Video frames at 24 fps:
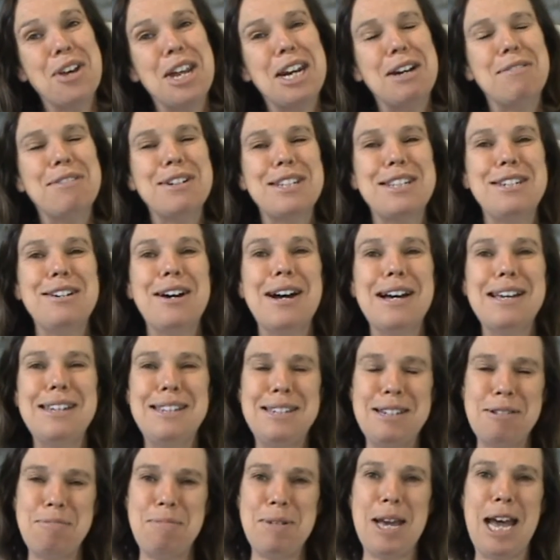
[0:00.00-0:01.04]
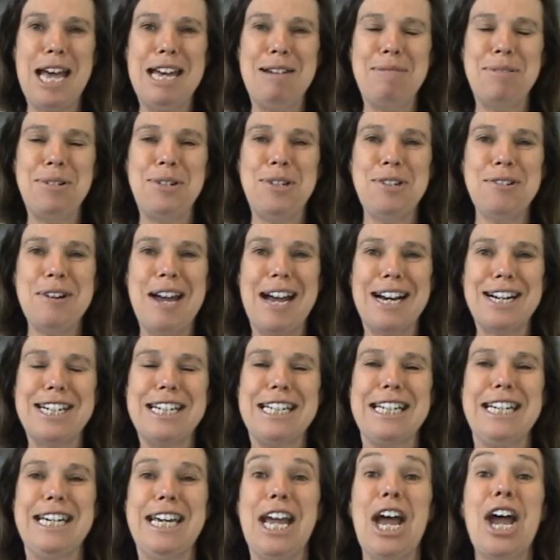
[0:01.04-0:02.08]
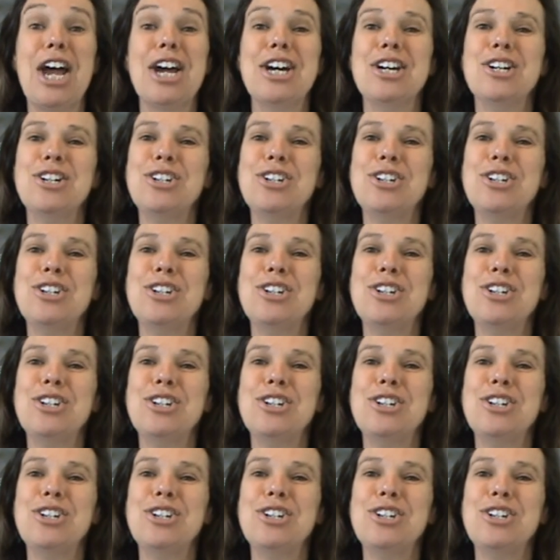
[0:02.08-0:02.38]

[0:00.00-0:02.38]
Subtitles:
and it was nice to be able to actually